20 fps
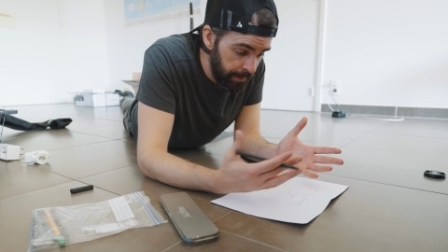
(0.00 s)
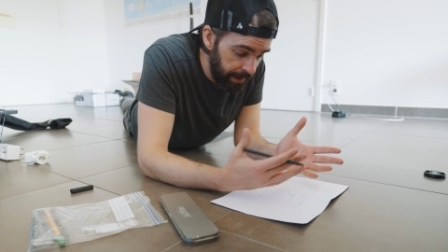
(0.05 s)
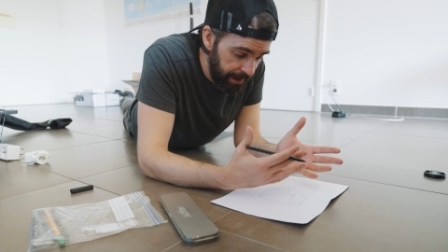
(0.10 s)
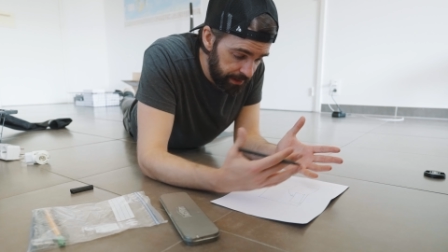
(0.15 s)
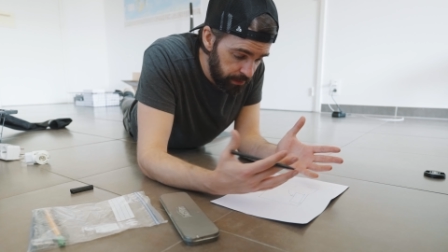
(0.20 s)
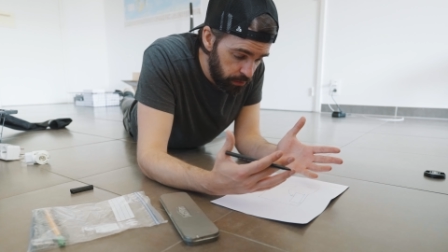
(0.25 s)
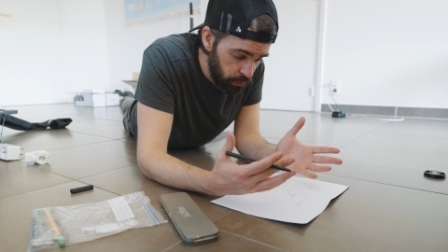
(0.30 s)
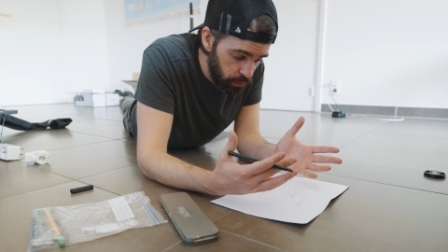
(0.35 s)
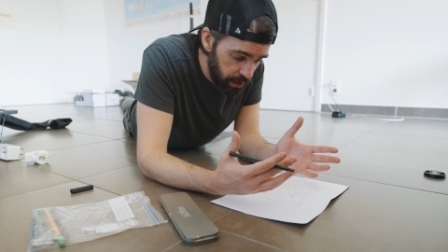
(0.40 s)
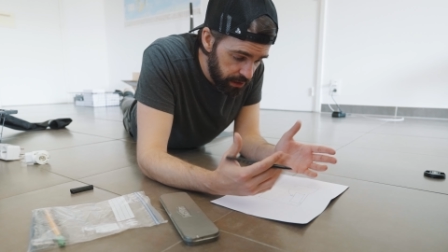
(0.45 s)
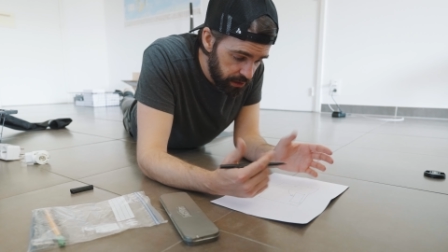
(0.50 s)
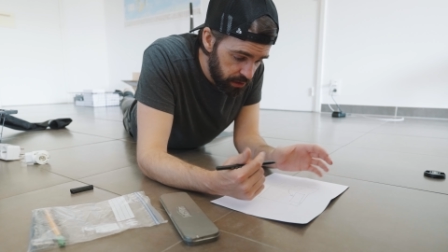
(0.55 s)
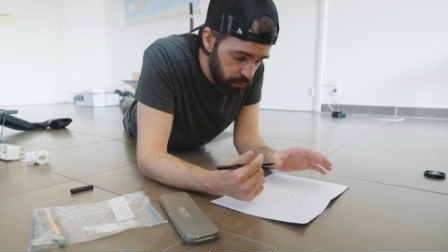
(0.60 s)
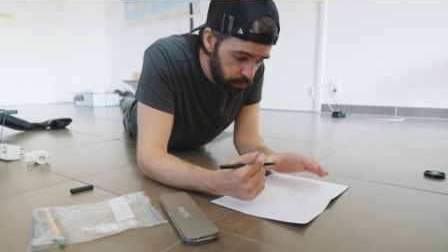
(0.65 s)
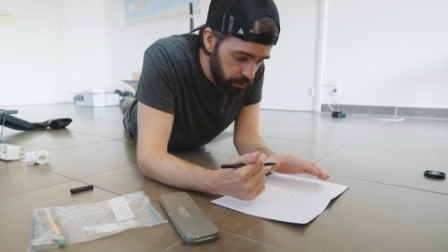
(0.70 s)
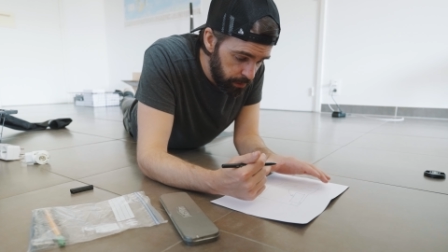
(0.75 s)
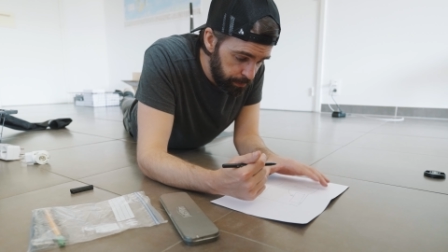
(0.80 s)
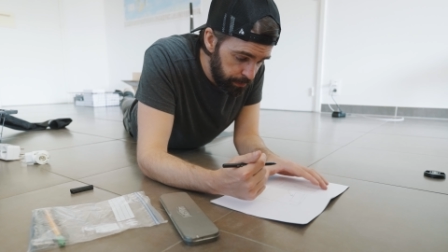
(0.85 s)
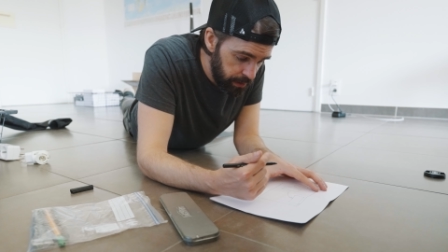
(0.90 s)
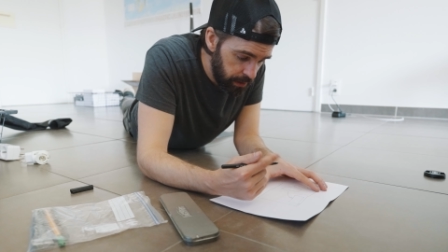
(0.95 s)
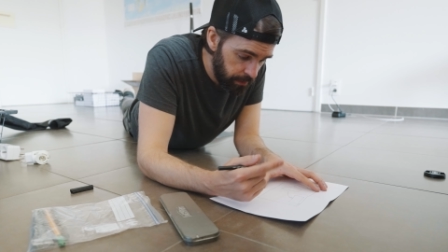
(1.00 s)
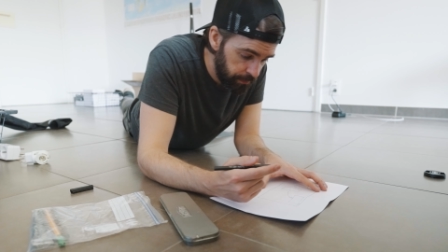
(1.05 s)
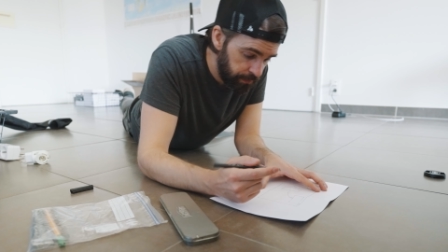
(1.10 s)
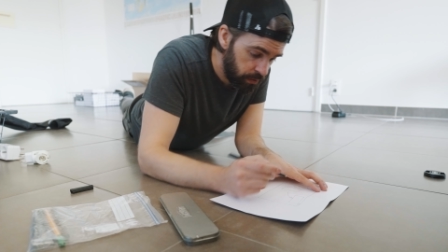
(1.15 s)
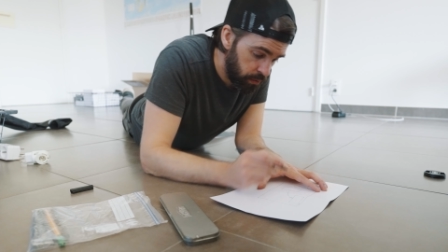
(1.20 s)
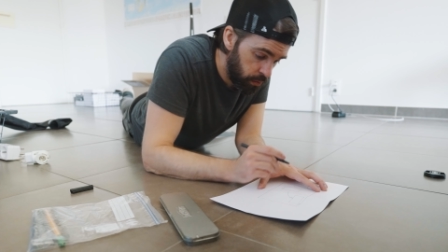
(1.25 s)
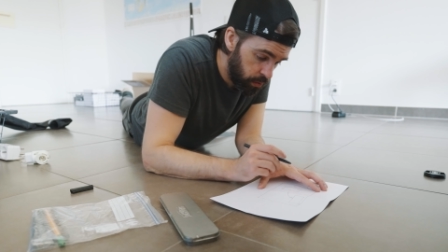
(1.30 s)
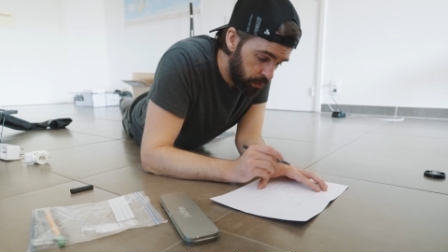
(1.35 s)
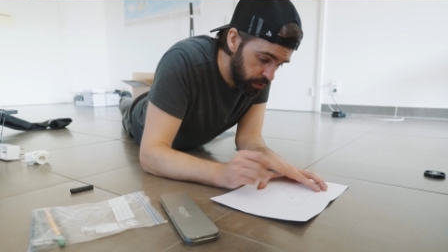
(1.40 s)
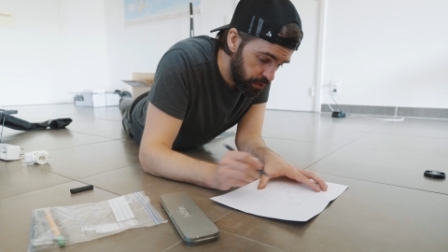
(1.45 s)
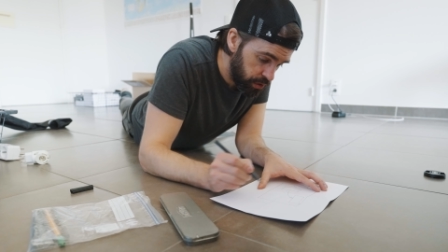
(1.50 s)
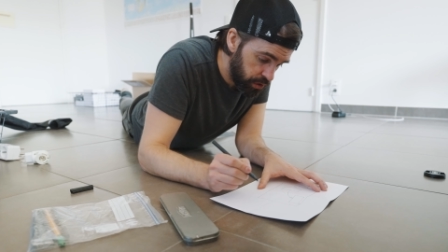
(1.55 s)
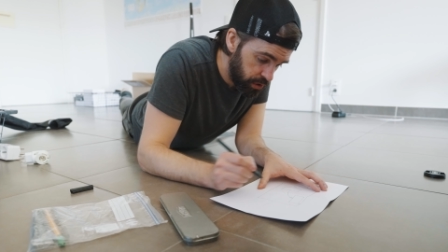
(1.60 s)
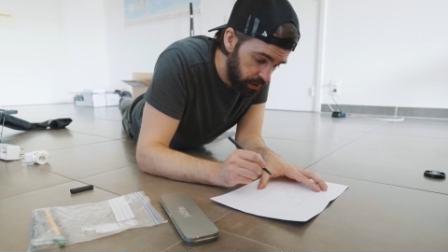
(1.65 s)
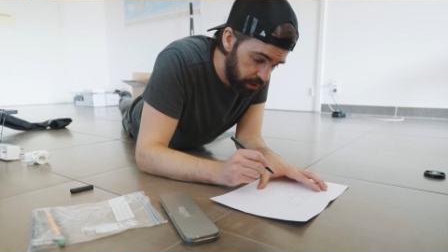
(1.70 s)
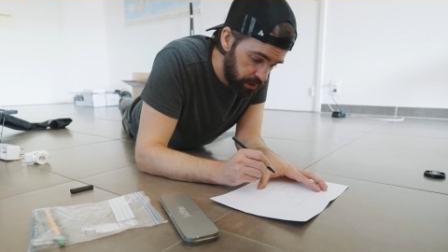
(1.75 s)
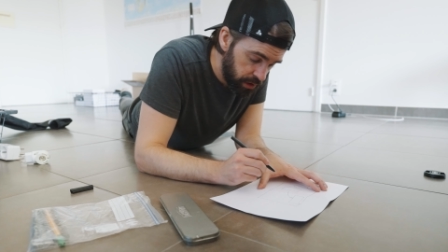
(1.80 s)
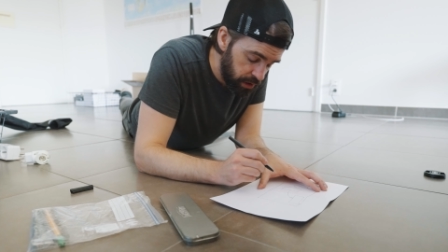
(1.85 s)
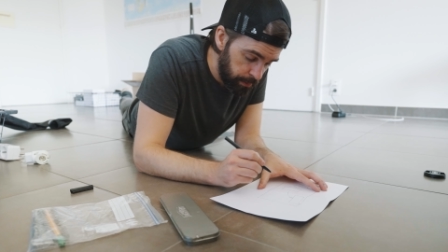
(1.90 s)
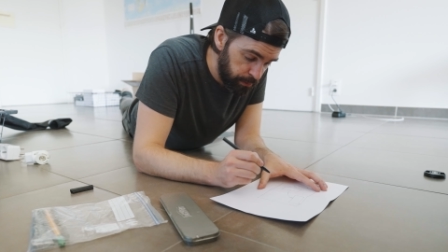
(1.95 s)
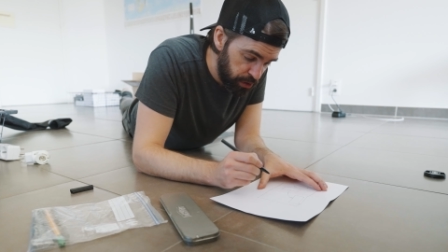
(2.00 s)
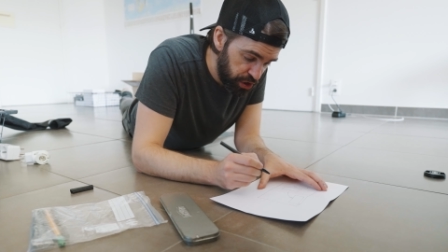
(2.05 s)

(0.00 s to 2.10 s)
And the rest will be, of course, some